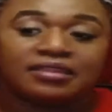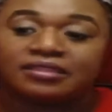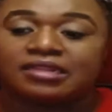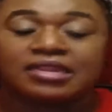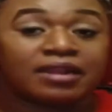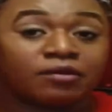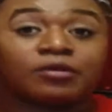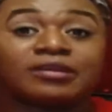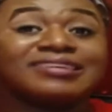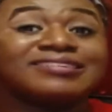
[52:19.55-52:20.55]
The
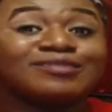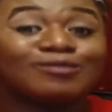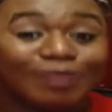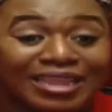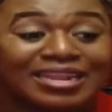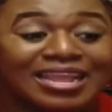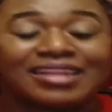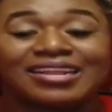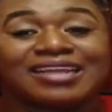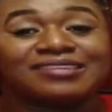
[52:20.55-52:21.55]
network is great.
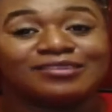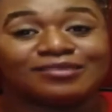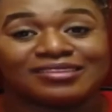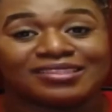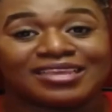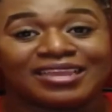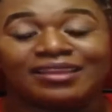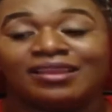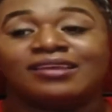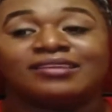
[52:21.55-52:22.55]
And guys, here's the
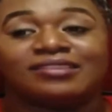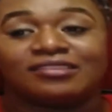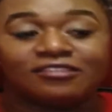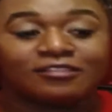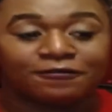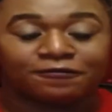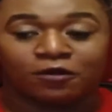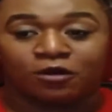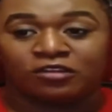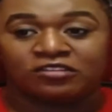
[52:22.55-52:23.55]
thing. This is the
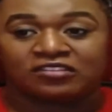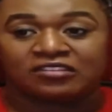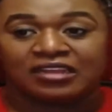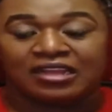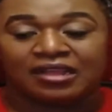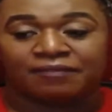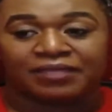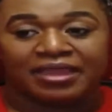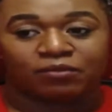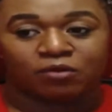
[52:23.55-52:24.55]
first
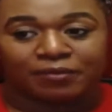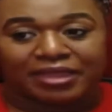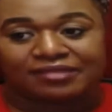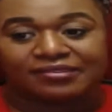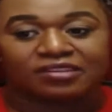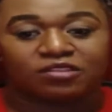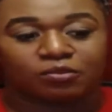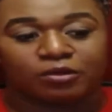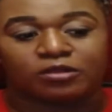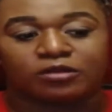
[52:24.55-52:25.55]
like romantic
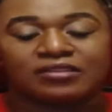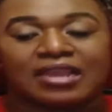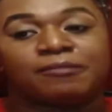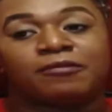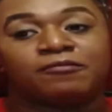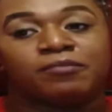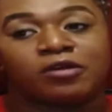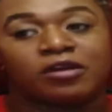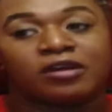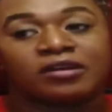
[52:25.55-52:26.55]
thriller type of
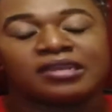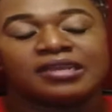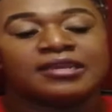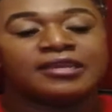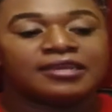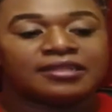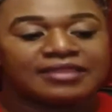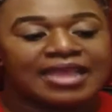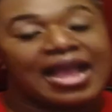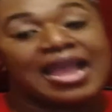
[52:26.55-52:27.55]
book
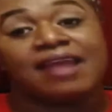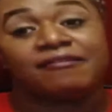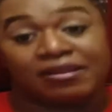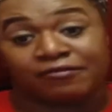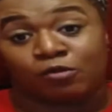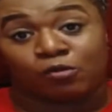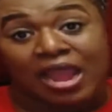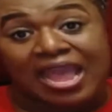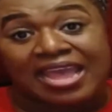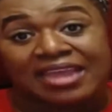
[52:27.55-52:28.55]
that I have ever
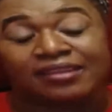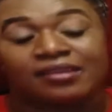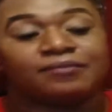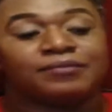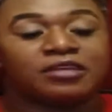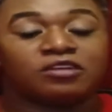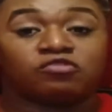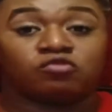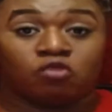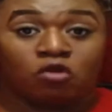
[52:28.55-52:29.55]
read. Because
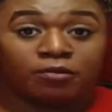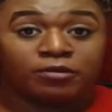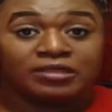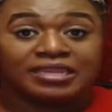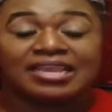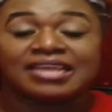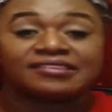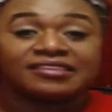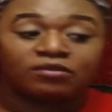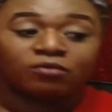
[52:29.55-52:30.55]
normally, and
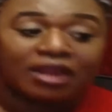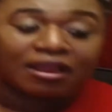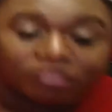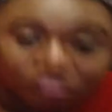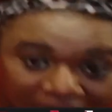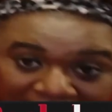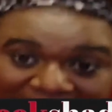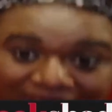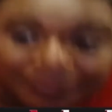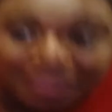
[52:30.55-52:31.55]
see what I was
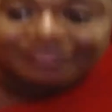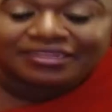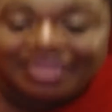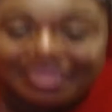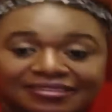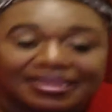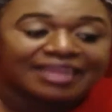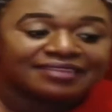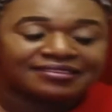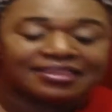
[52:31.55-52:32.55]
talking about today, it
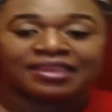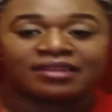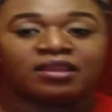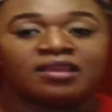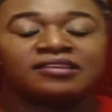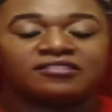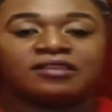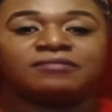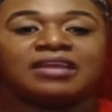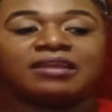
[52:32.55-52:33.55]
ties in.
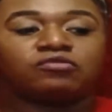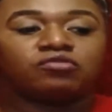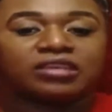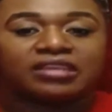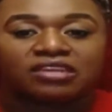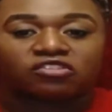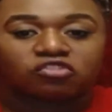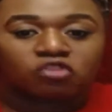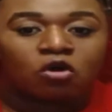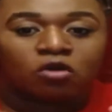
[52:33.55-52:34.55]
Sometimes you can get
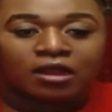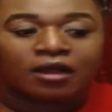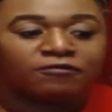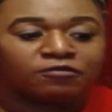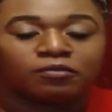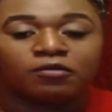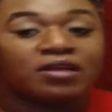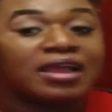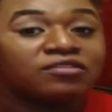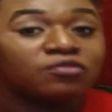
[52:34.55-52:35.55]
so comfortable
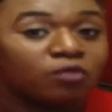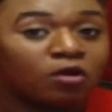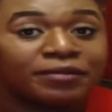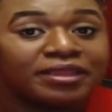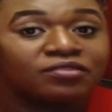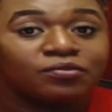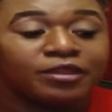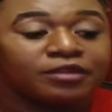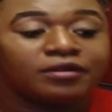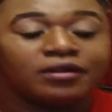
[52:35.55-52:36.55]
as a romance
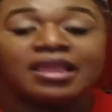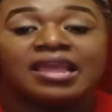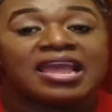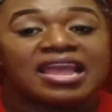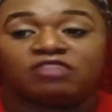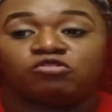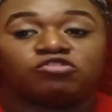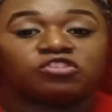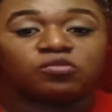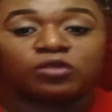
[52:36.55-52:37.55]
reader and you
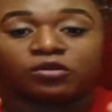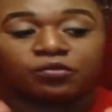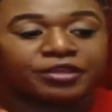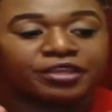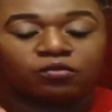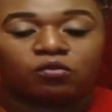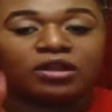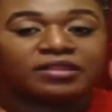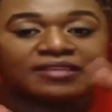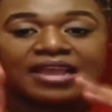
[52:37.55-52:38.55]
just want to read
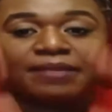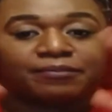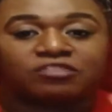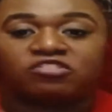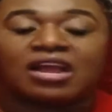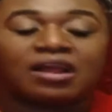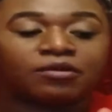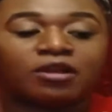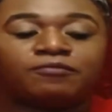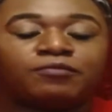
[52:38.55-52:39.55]
one type of
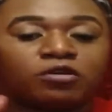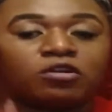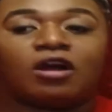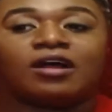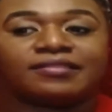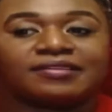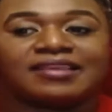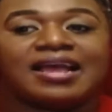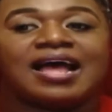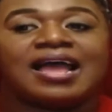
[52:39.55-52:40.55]
genre of book all the
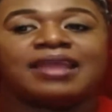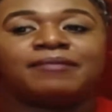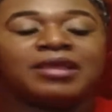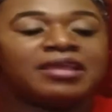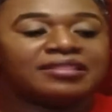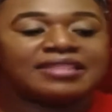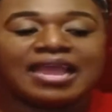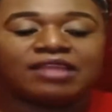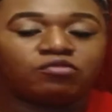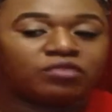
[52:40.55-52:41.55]
time
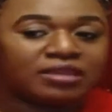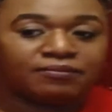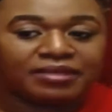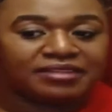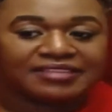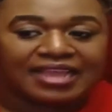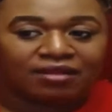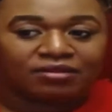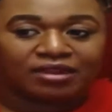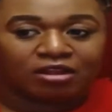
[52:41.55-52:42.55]
that you can miss
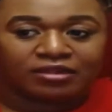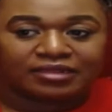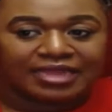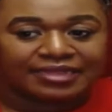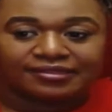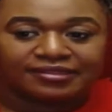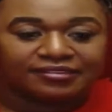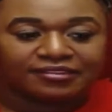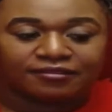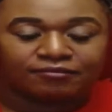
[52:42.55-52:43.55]
out on like
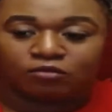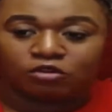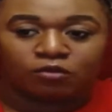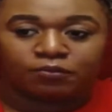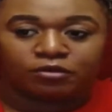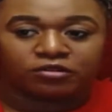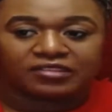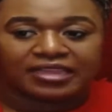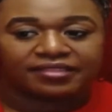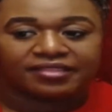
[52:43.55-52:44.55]
decent, books
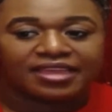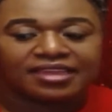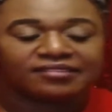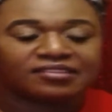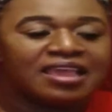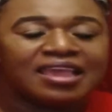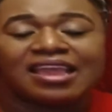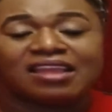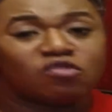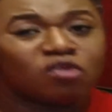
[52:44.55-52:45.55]
like this.
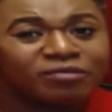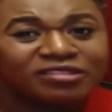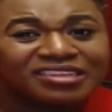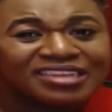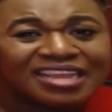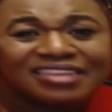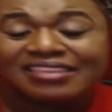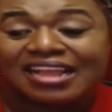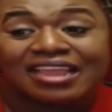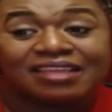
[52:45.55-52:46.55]
And normally, guys,
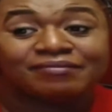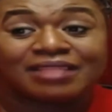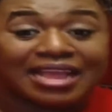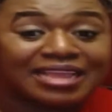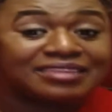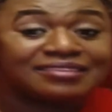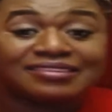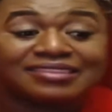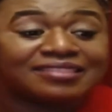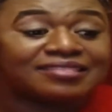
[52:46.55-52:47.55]
I am not
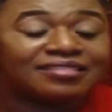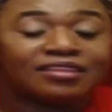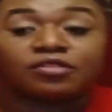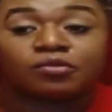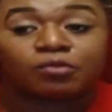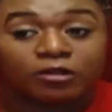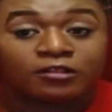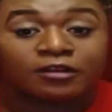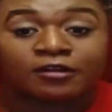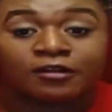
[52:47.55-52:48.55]
into the
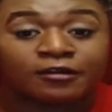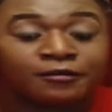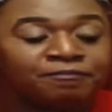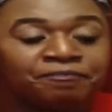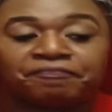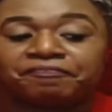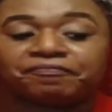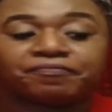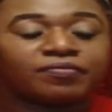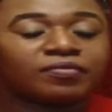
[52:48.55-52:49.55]
thriller,
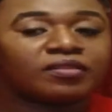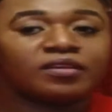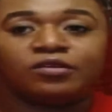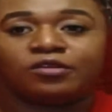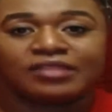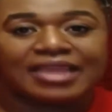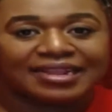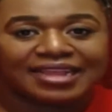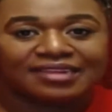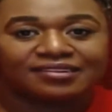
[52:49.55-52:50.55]

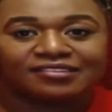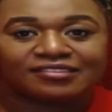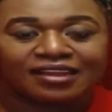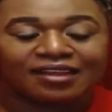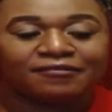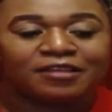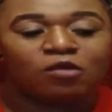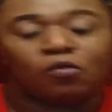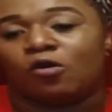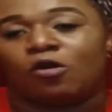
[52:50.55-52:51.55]
that kind of stuff,
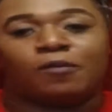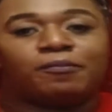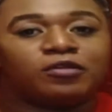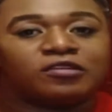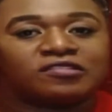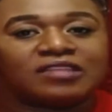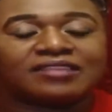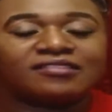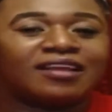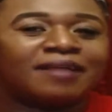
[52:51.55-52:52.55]
or books
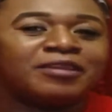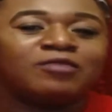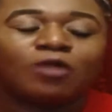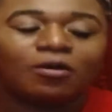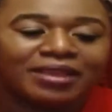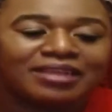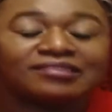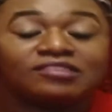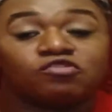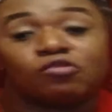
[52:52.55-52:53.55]
like, romance
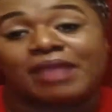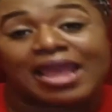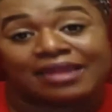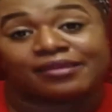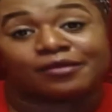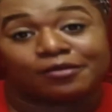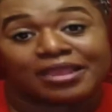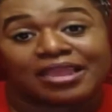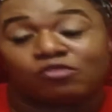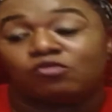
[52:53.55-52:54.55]
is dramatic,
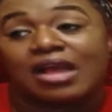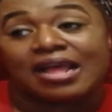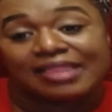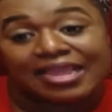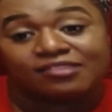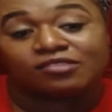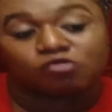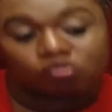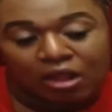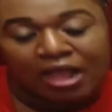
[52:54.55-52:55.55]
okay? You gotta like some
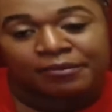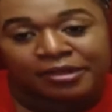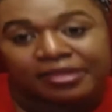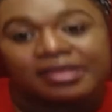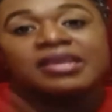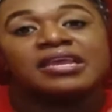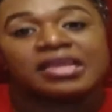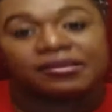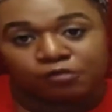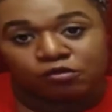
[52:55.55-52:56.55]
drama
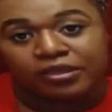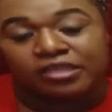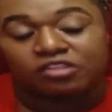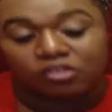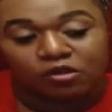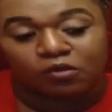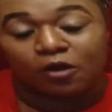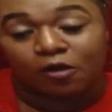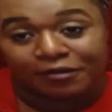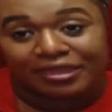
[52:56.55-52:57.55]
if you into the
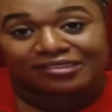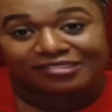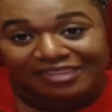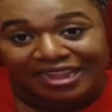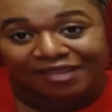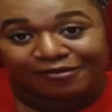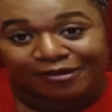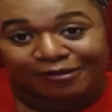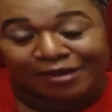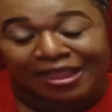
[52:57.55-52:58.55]
romance
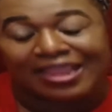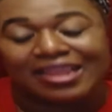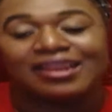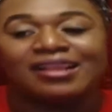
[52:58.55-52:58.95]
genre, right?